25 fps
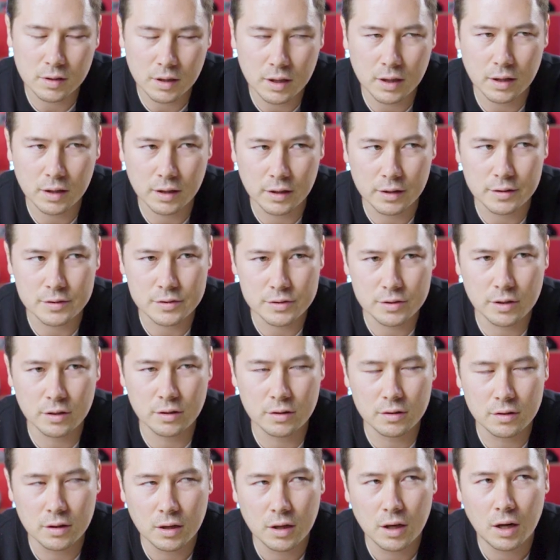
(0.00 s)
Yeah.
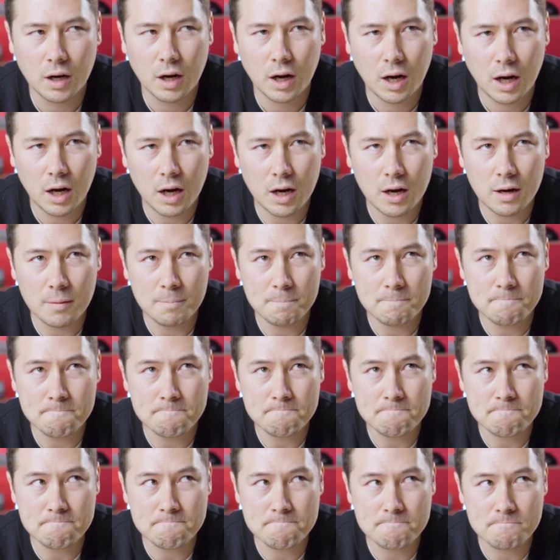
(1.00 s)
So, um,
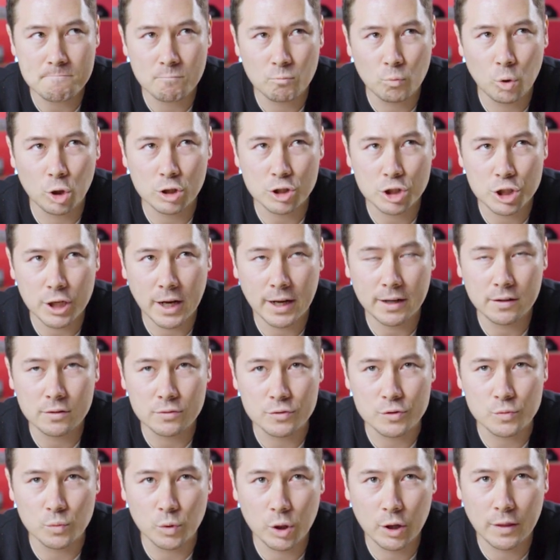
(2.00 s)
what
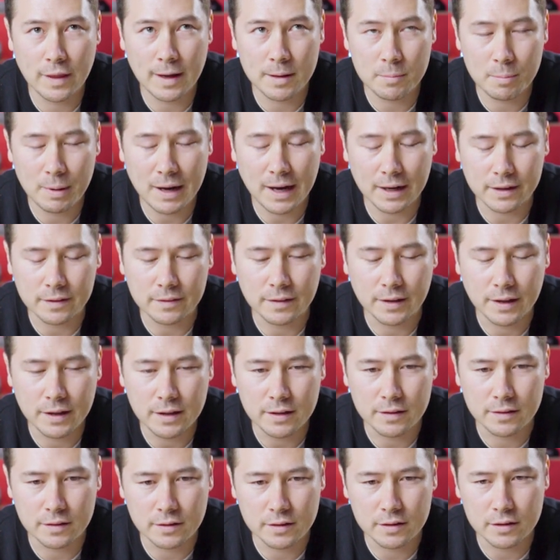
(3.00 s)
channels were they back
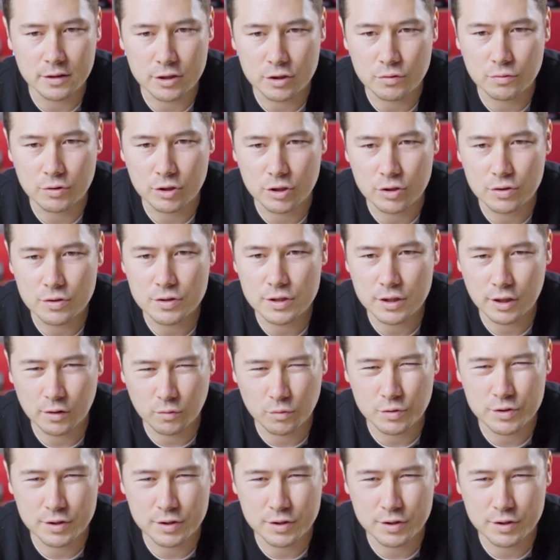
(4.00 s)
then that you were using?